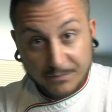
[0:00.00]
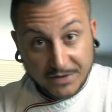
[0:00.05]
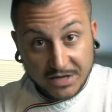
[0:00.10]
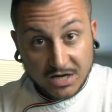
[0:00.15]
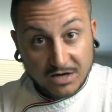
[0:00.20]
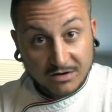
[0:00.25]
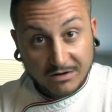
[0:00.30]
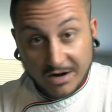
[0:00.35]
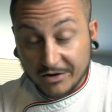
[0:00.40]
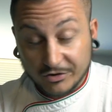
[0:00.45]

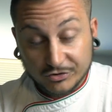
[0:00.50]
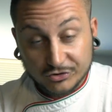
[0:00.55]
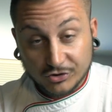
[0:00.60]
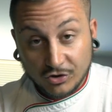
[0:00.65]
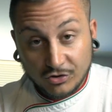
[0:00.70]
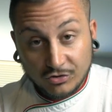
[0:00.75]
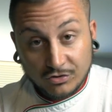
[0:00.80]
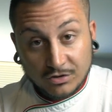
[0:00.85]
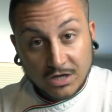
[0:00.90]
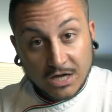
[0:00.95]
beer, I don't
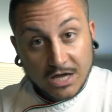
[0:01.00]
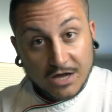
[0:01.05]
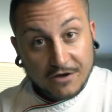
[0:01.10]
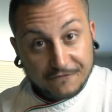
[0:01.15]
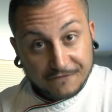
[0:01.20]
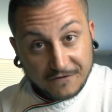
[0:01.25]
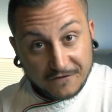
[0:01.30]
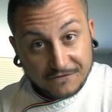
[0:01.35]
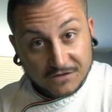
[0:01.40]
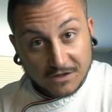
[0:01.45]
know.
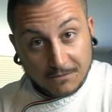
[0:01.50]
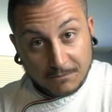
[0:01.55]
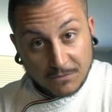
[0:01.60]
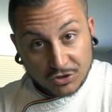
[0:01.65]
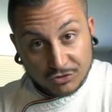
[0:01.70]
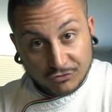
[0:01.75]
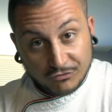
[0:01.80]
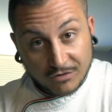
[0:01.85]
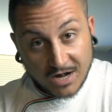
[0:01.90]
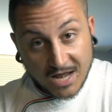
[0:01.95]
15
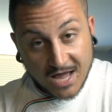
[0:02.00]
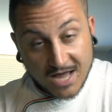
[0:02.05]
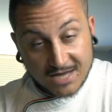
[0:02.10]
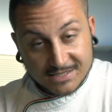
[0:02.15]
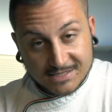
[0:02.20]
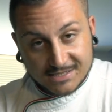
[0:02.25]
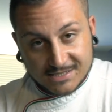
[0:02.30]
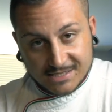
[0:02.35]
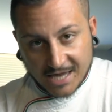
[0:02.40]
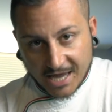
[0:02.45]
minutes
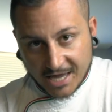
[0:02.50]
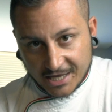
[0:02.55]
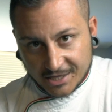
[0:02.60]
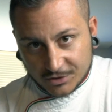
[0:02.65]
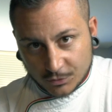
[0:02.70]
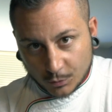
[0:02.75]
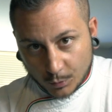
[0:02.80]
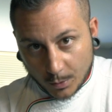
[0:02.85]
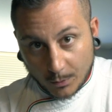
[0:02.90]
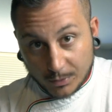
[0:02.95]
relax
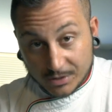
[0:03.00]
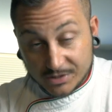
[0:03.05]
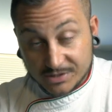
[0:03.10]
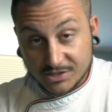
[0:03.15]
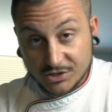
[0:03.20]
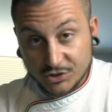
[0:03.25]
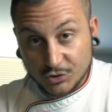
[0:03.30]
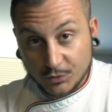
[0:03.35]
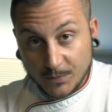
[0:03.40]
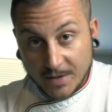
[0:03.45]
and we will
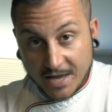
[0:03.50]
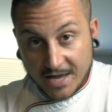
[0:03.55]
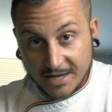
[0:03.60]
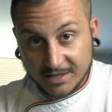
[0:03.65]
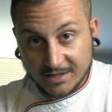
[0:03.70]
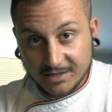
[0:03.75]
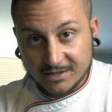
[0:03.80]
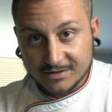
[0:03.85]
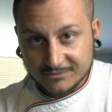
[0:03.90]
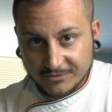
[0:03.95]
see you
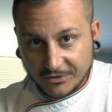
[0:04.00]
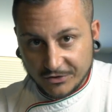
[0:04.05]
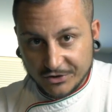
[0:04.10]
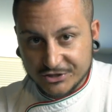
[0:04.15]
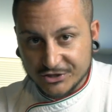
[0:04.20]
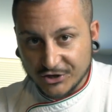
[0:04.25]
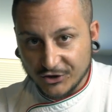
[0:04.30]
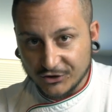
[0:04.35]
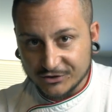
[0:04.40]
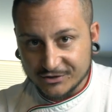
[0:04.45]
back the
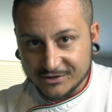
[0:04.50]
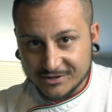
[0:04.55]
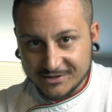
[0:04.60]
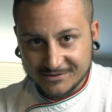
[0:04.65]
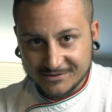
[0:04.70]
result.